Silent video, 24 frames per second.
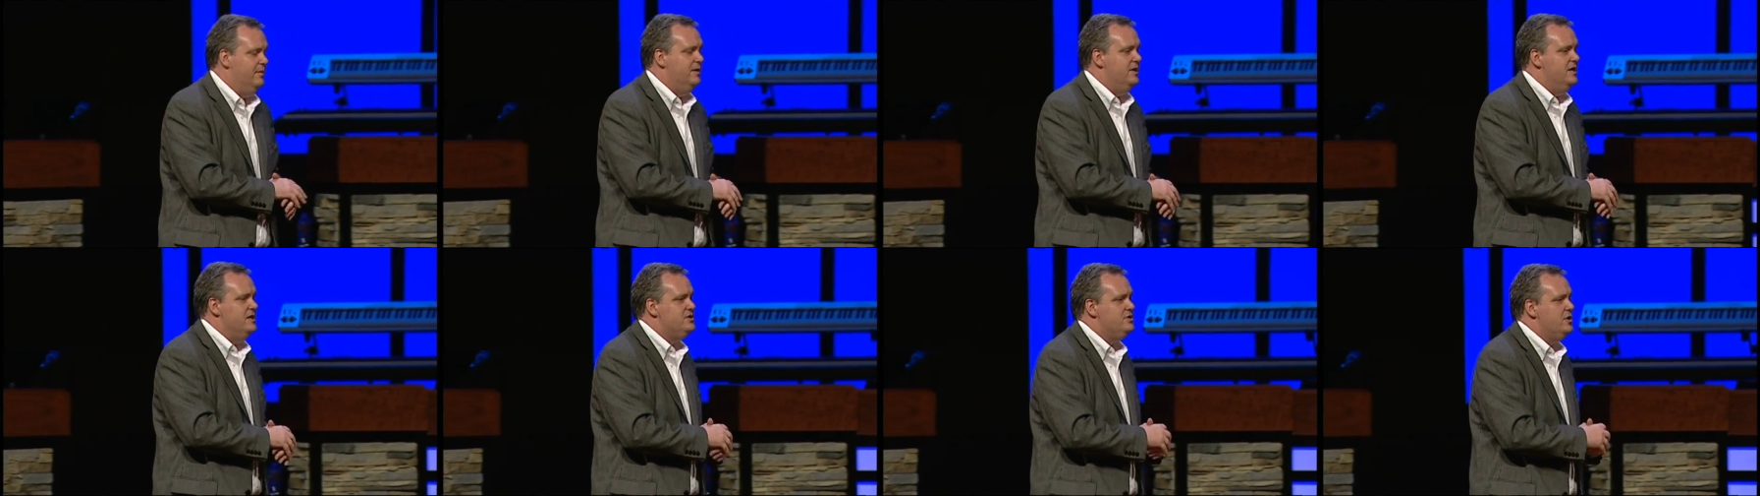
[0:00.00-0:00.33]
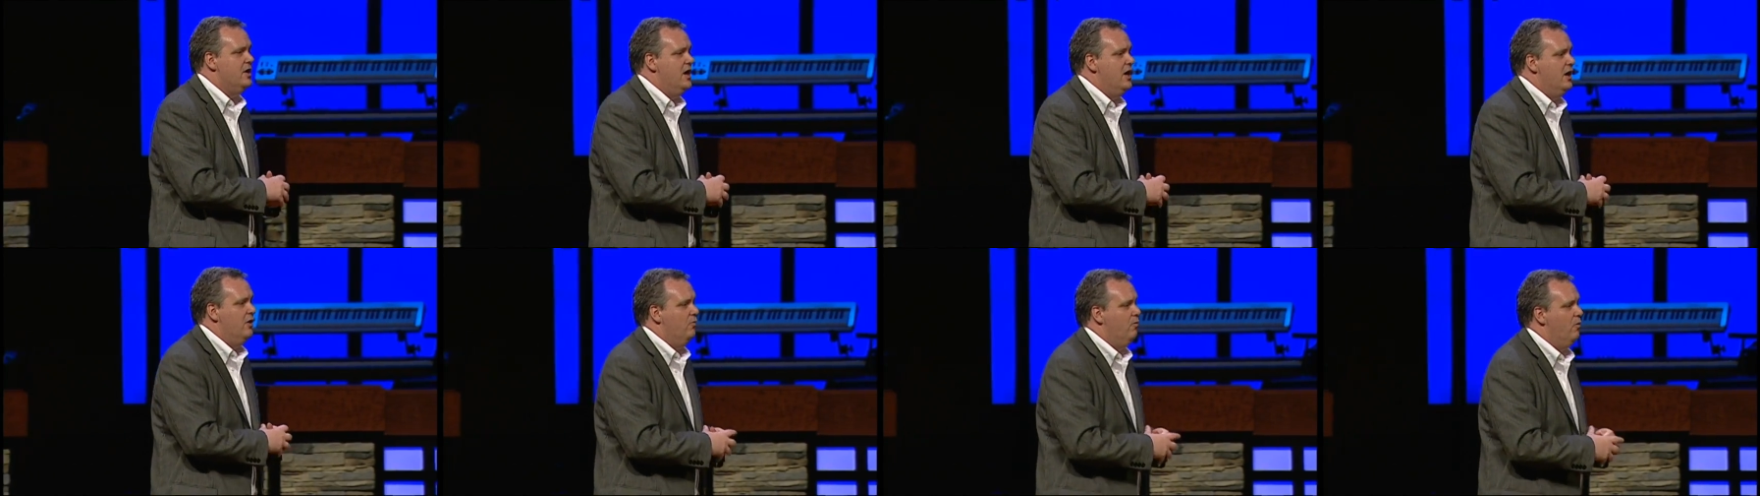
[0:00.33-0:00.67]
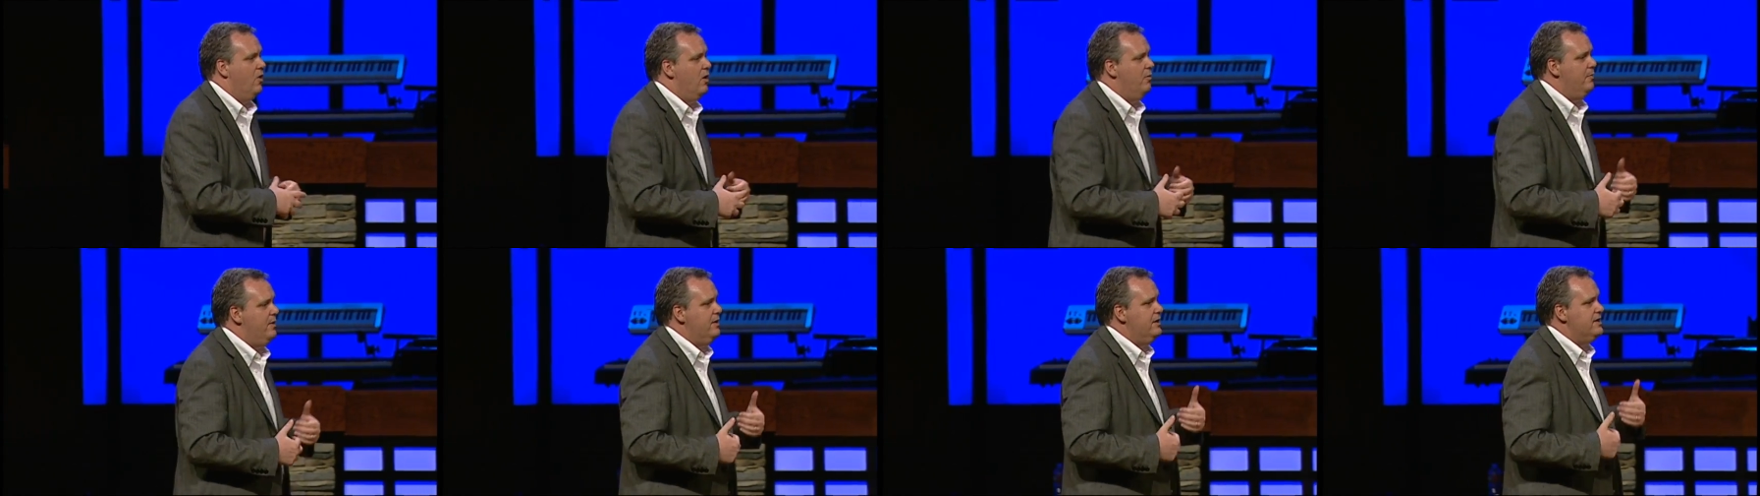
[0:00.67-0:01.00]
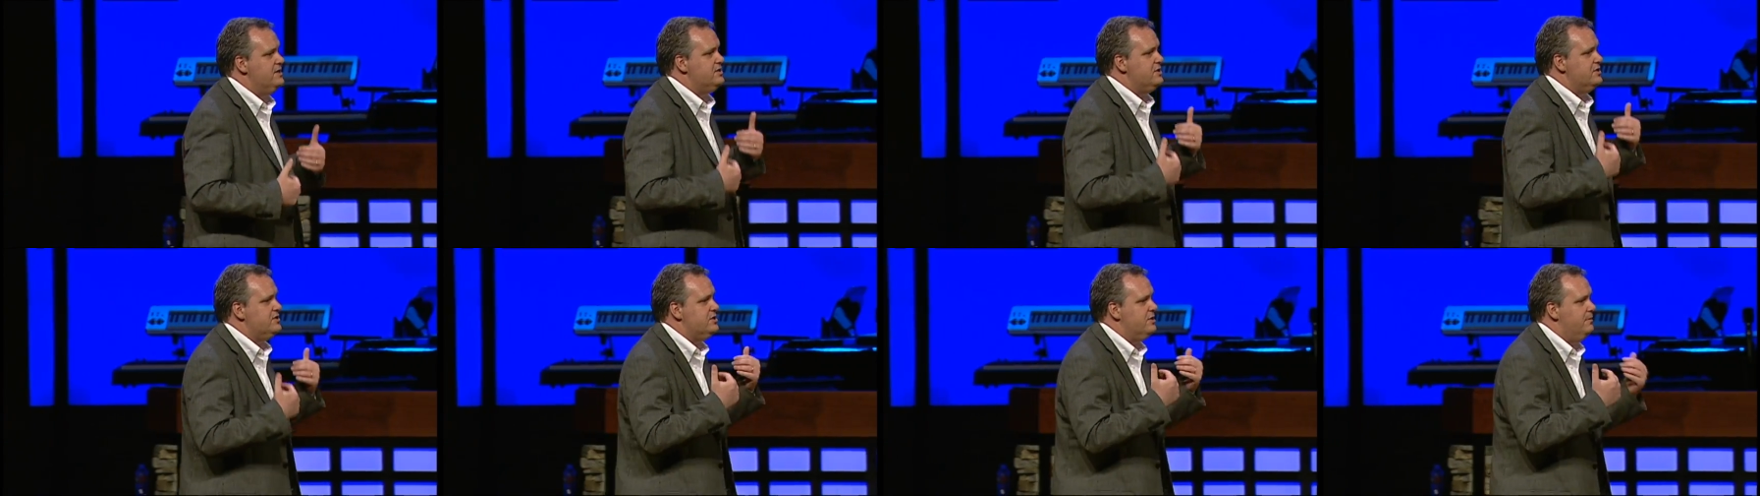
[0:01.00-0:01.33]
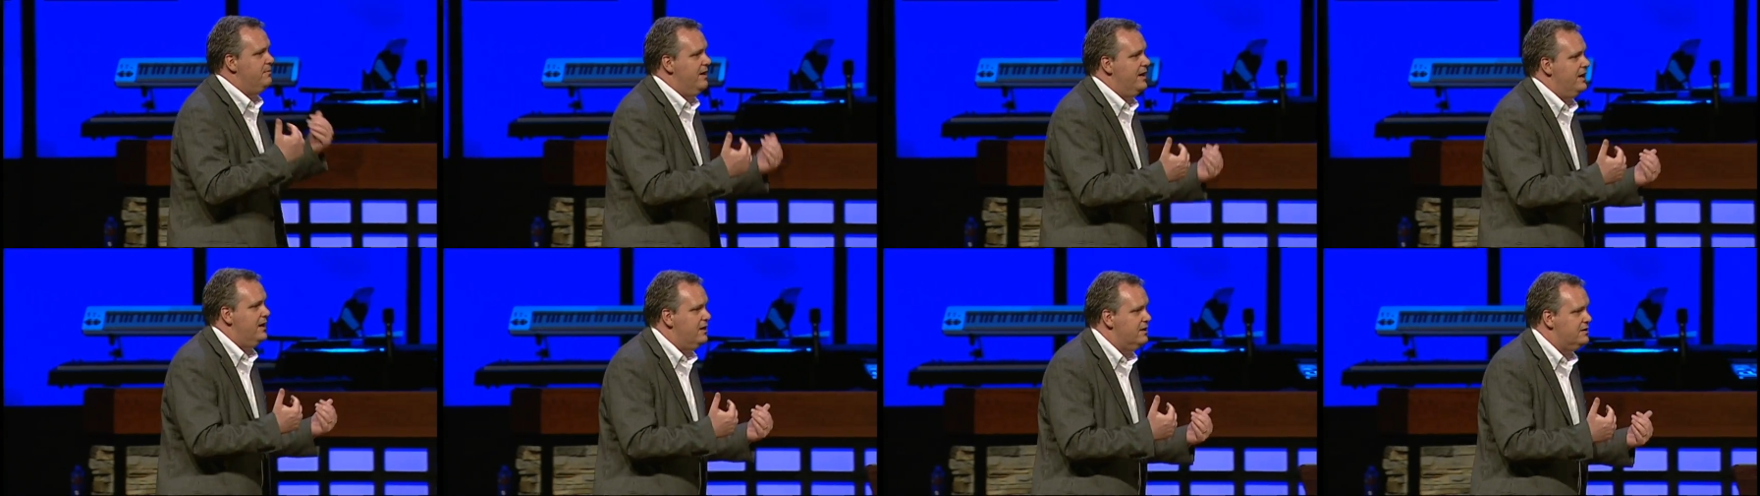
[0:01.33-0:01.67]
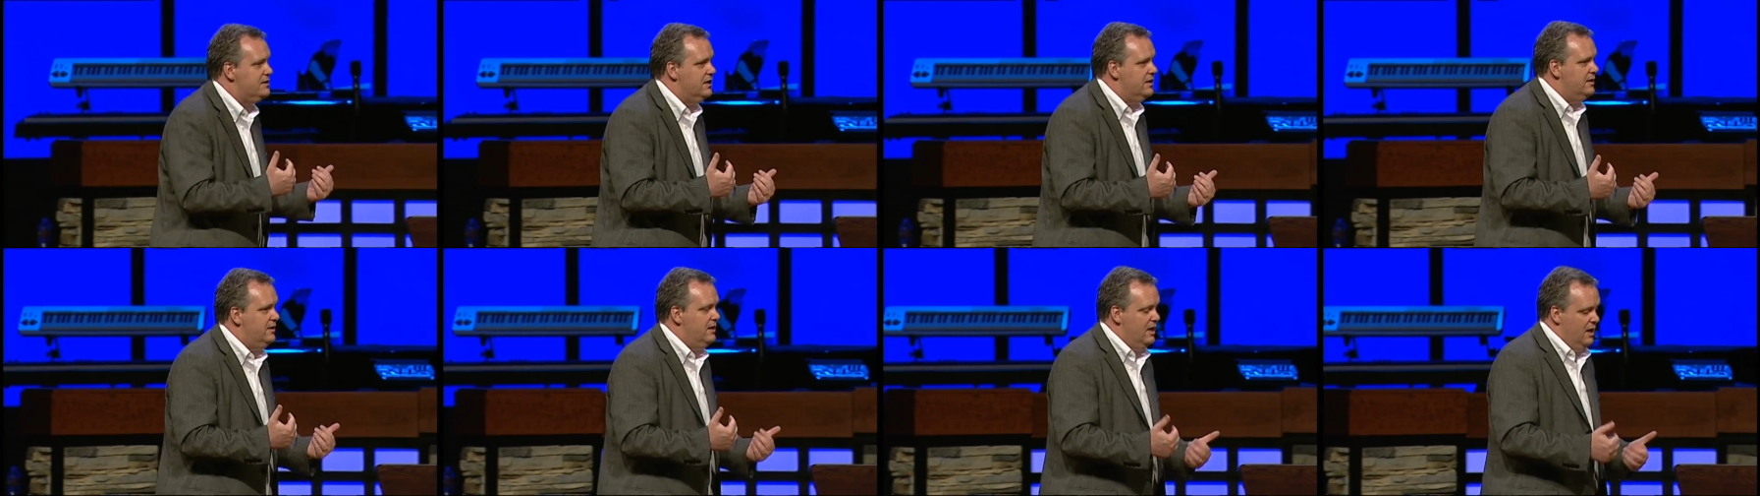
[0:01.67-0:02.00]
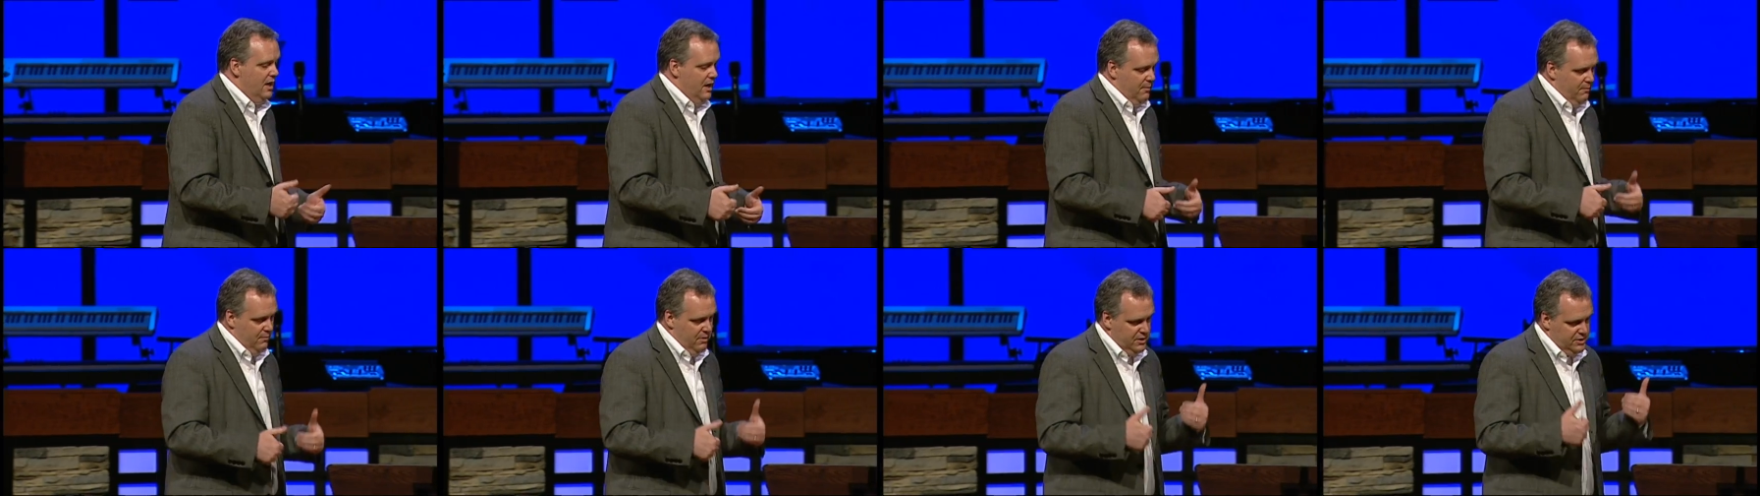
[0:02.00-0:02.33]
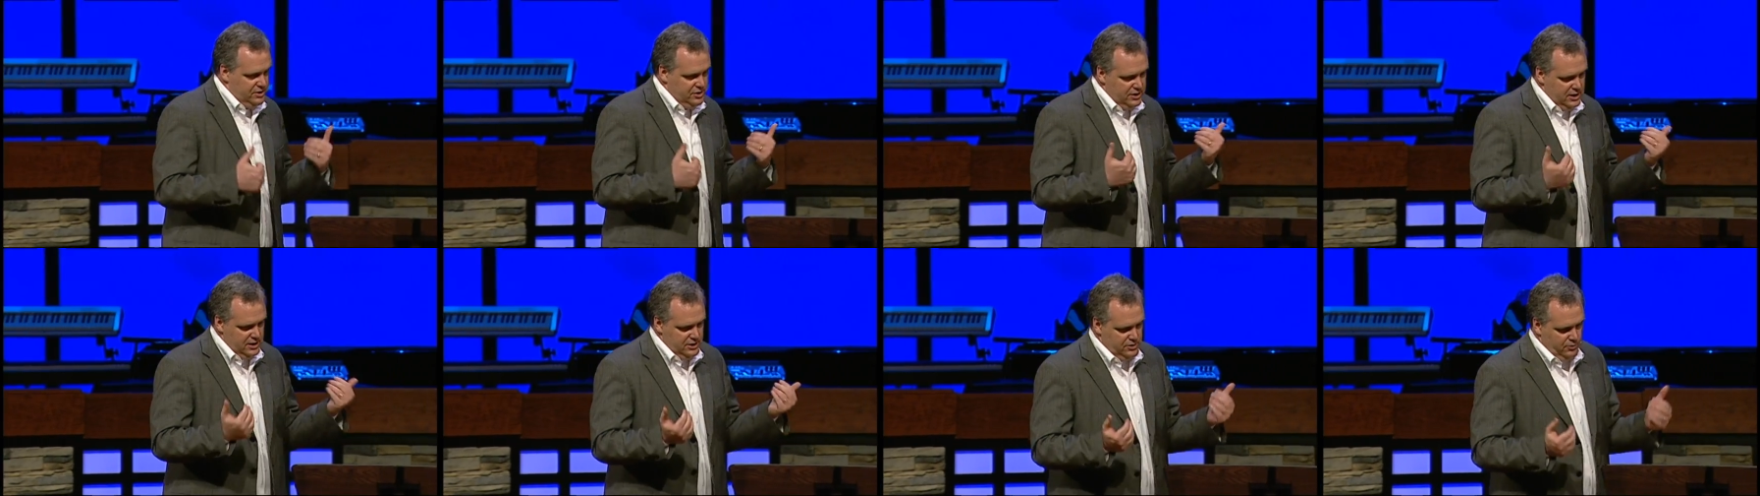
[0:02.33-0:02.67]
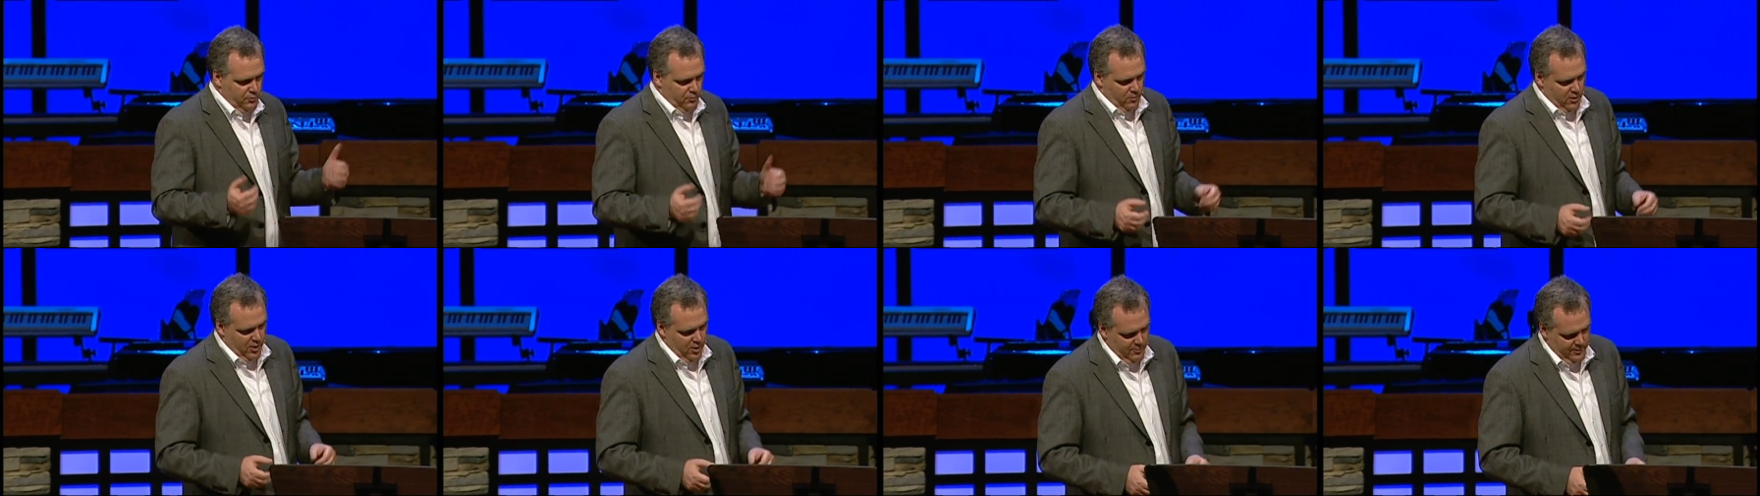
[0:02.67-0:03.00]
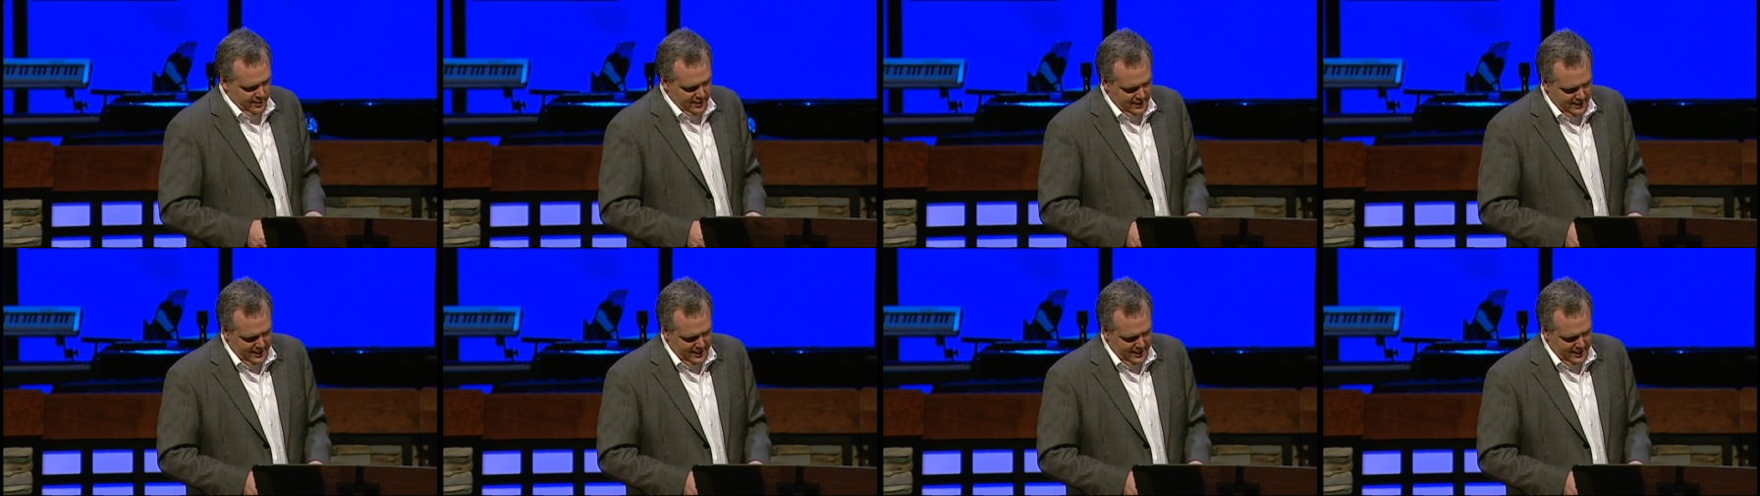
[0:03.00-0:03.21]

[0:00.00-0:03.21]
And this woman is a Samaritan, but she's a woman.